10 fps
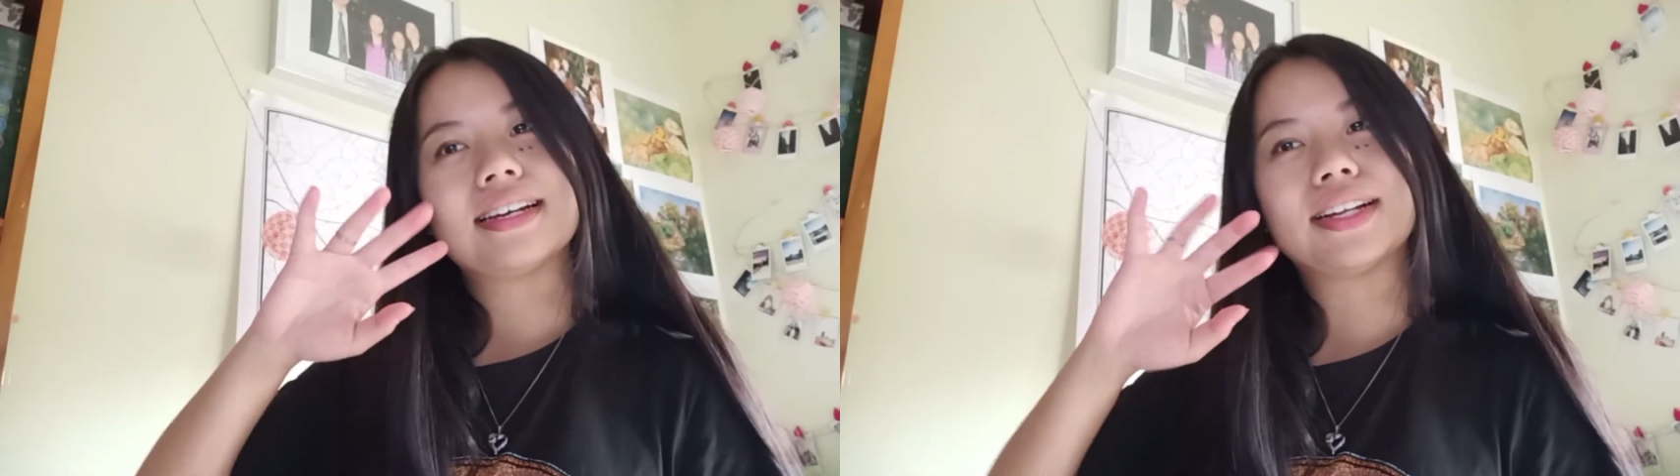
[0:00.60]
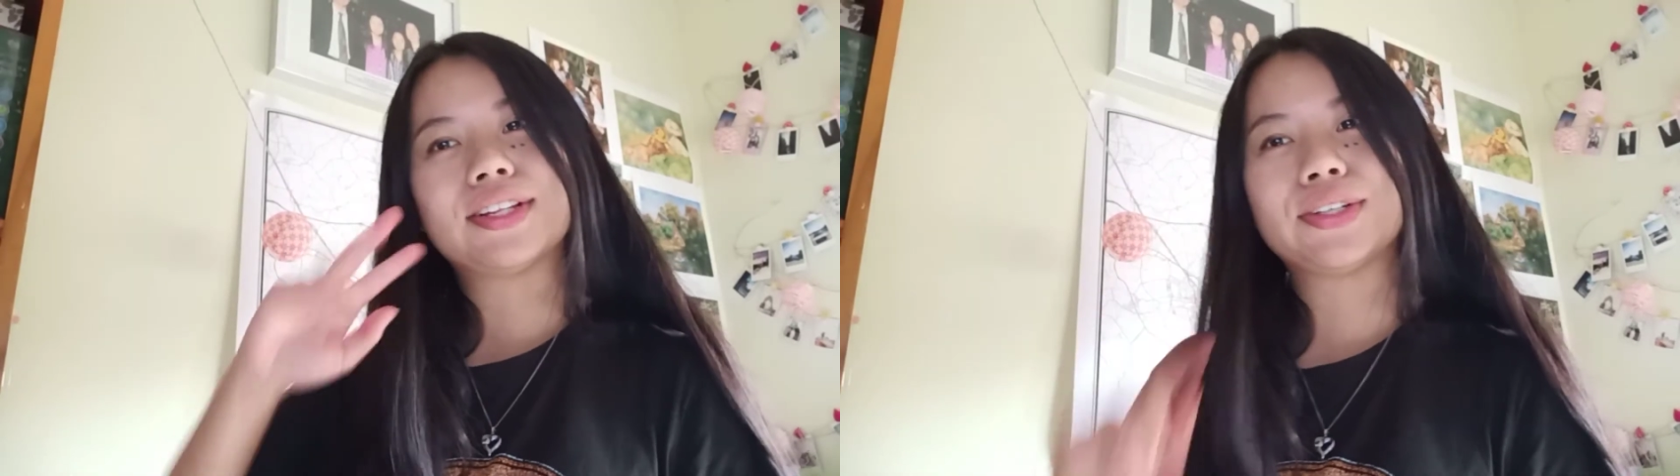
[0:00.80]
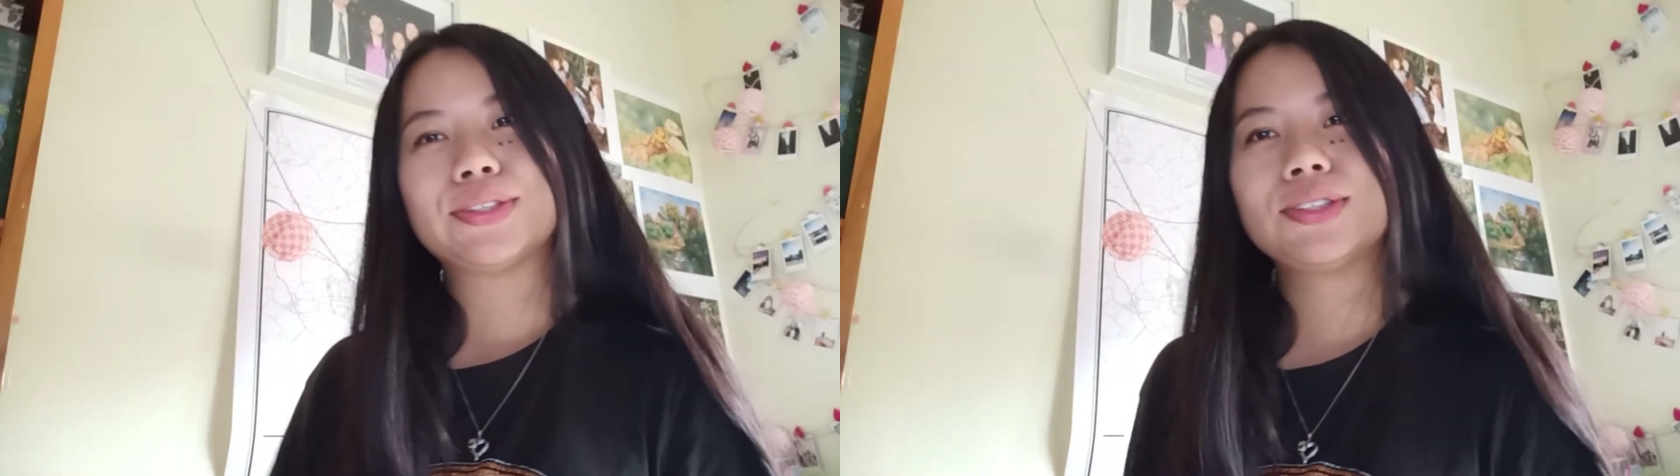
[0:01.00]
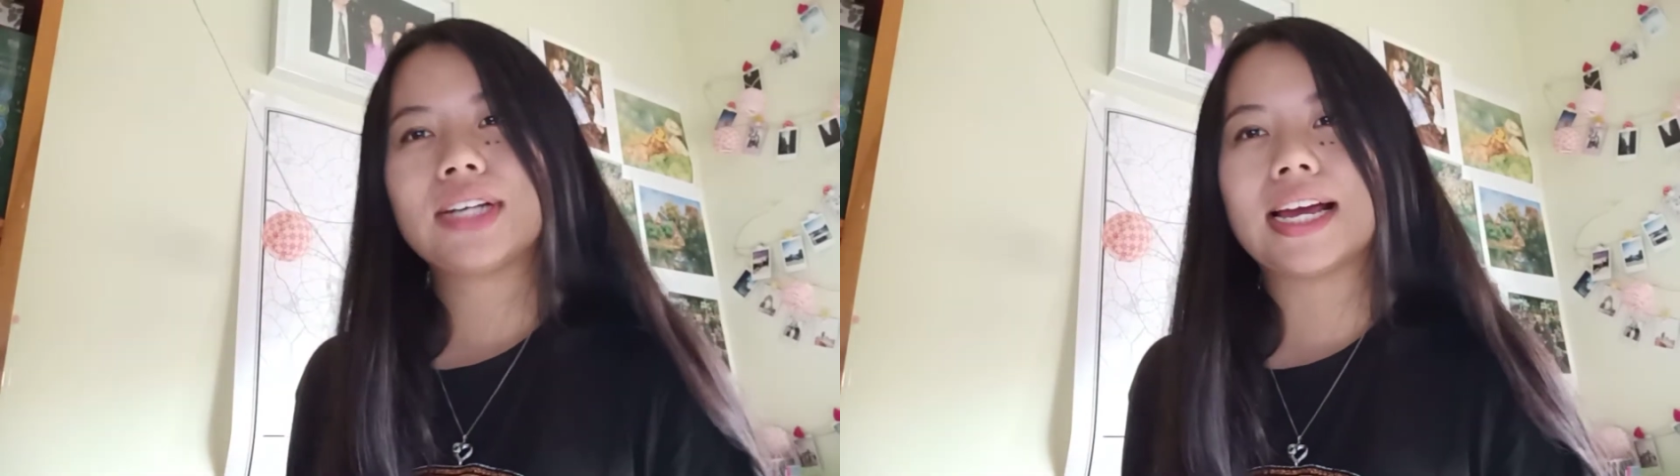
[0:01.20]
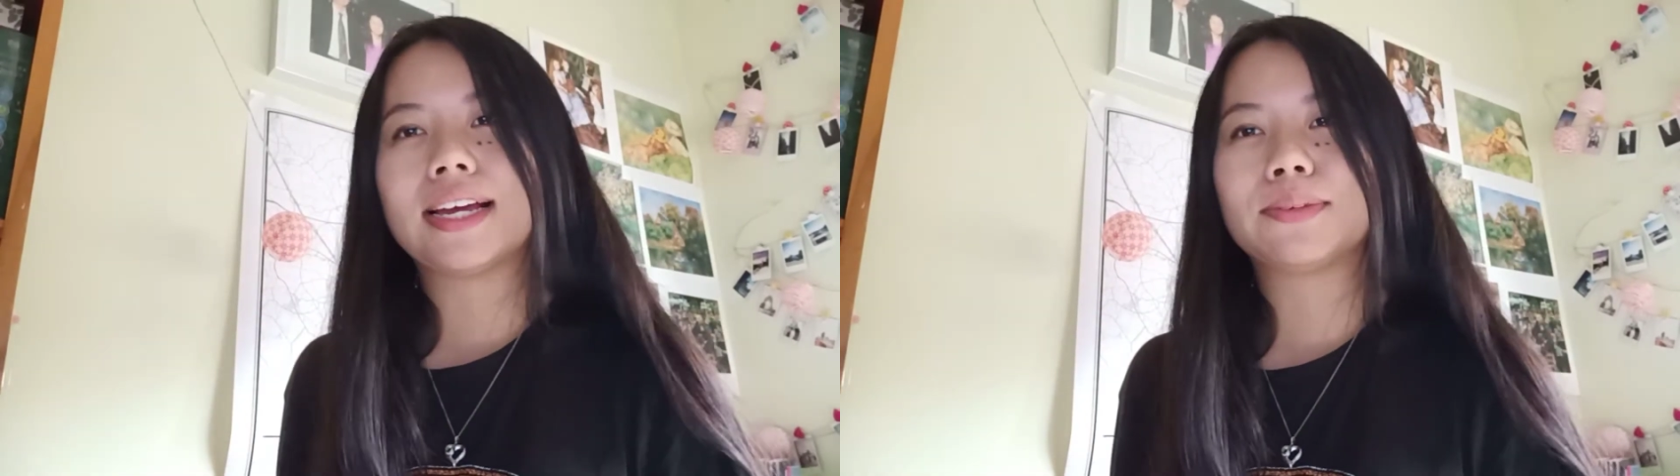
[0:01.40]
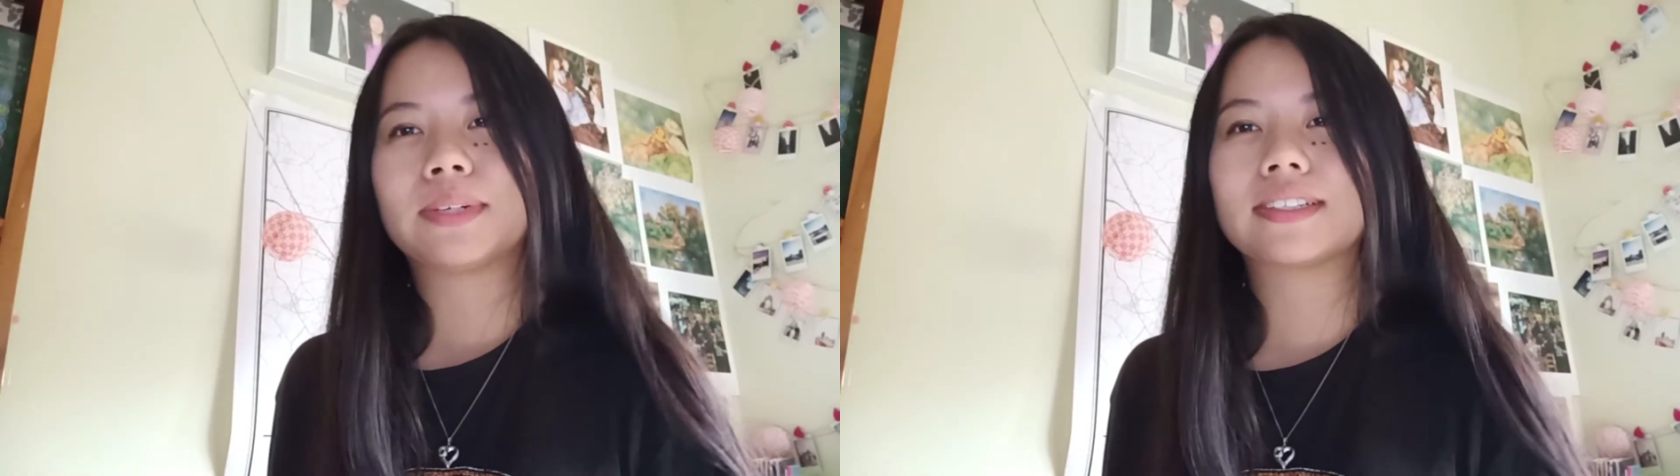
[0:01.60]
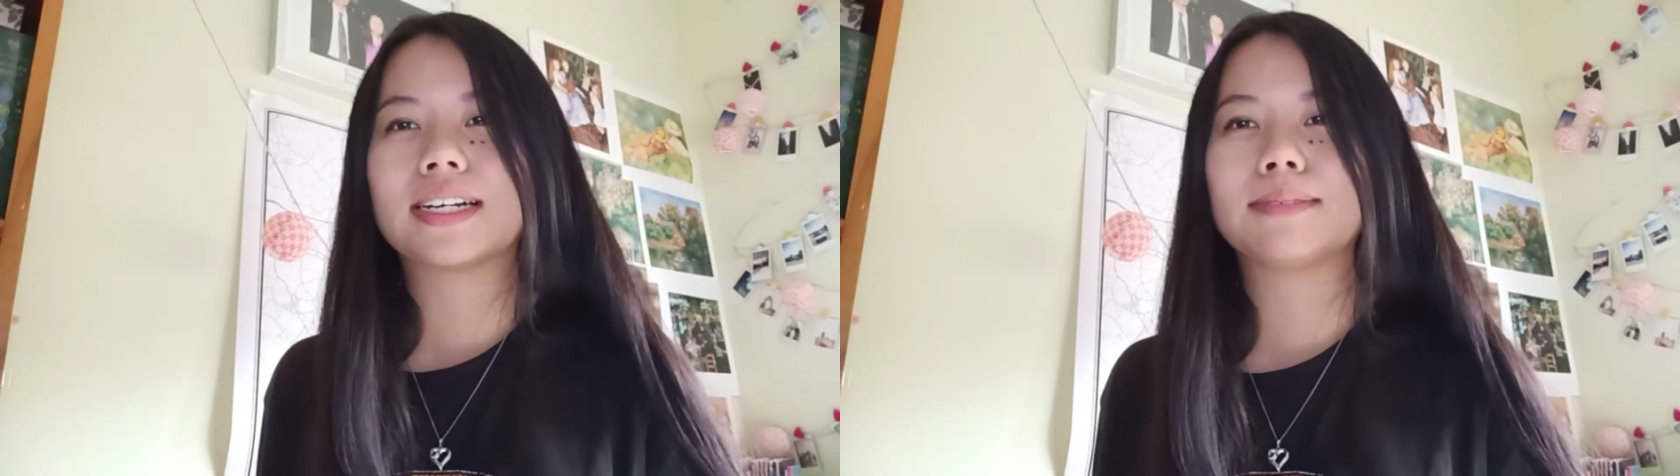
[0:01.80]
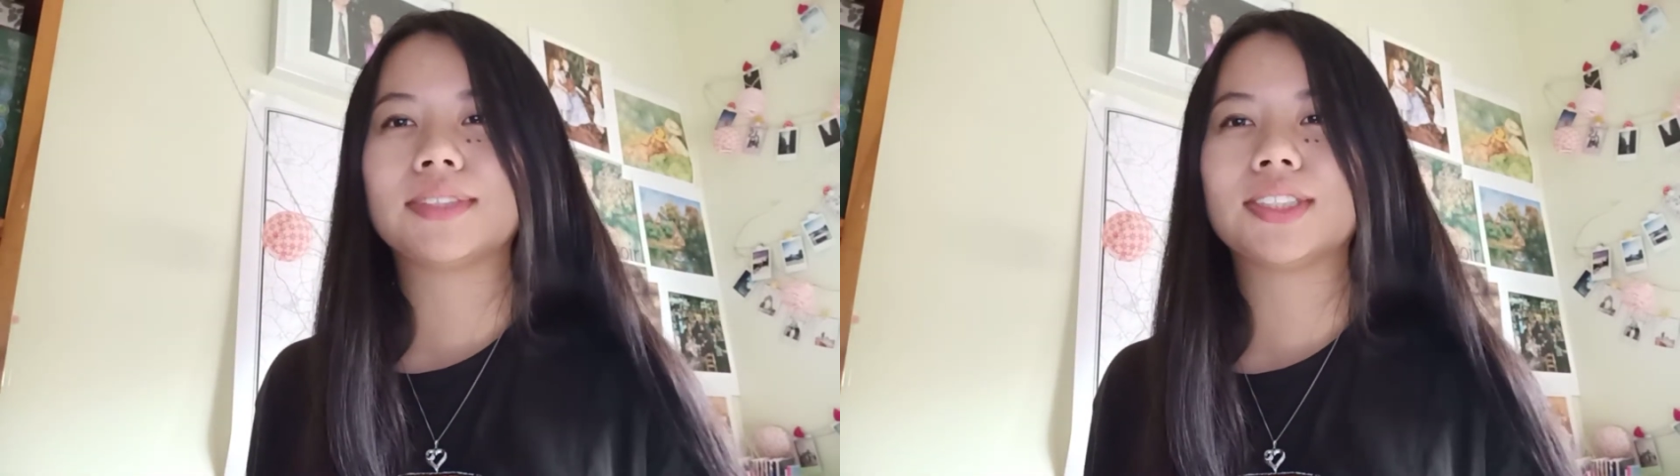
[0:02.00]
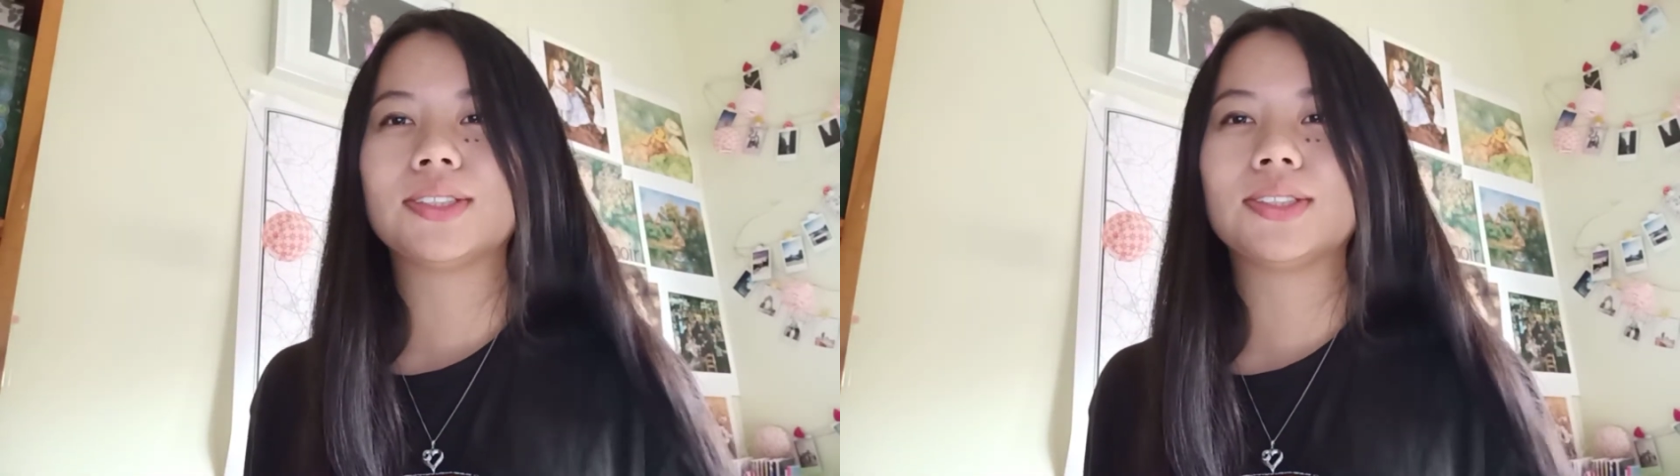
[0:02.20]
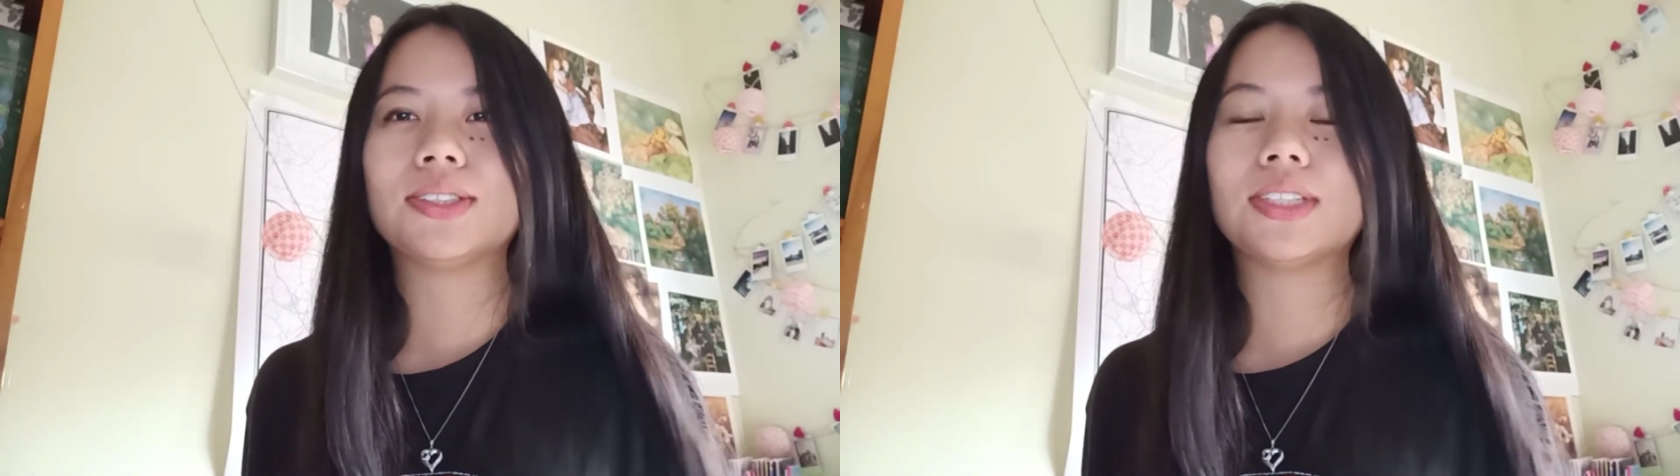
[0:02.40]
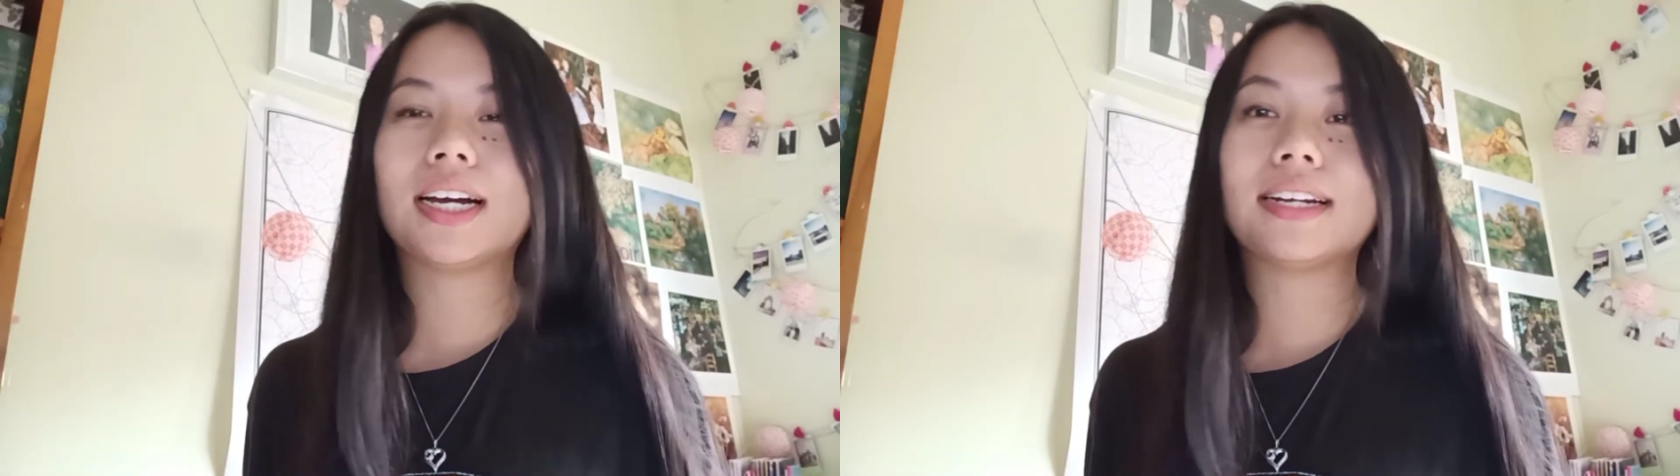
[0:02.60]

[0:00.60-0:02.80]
Hello and welcome to